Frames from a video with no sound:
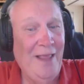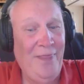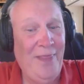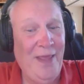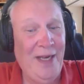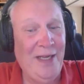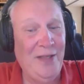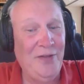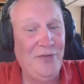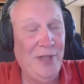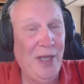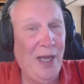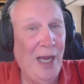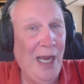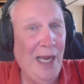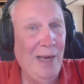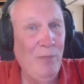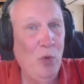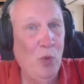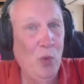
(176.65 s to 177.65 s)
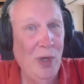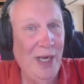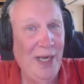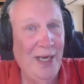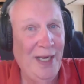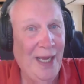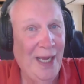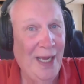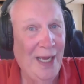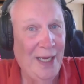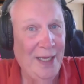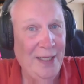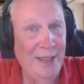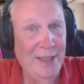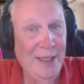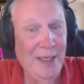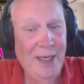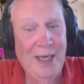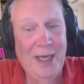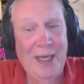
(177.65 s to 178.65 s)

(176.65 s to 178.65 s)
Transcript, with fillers: Then as time went on,